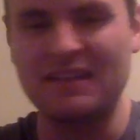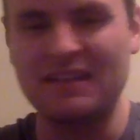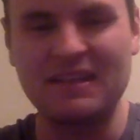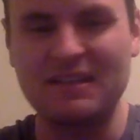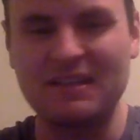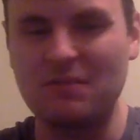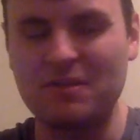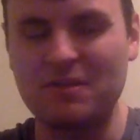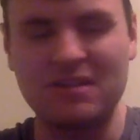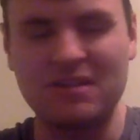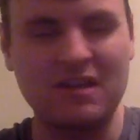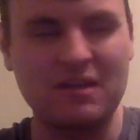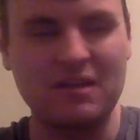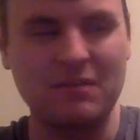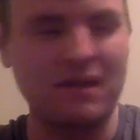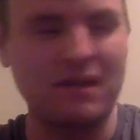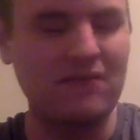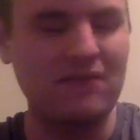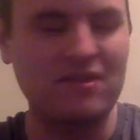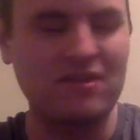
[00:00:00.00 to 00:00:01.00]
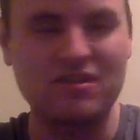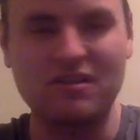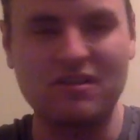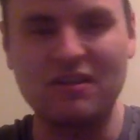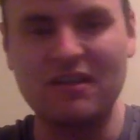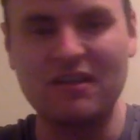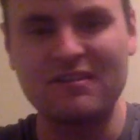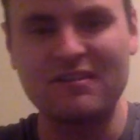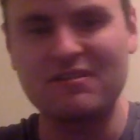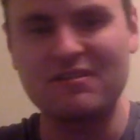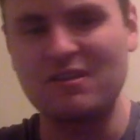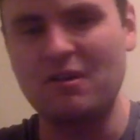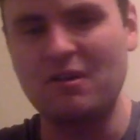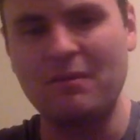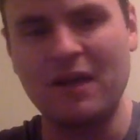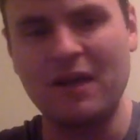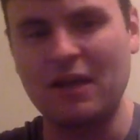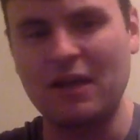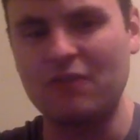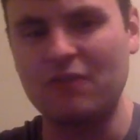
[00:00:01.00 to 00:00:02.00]
He wasn't on my original list, so I'm
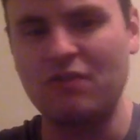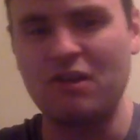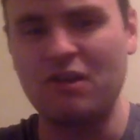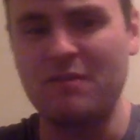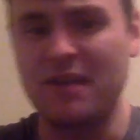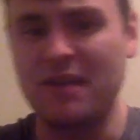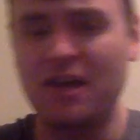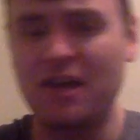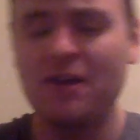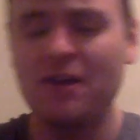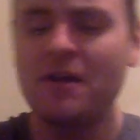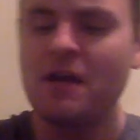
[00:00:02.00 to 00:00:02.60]
not going to throw him in there.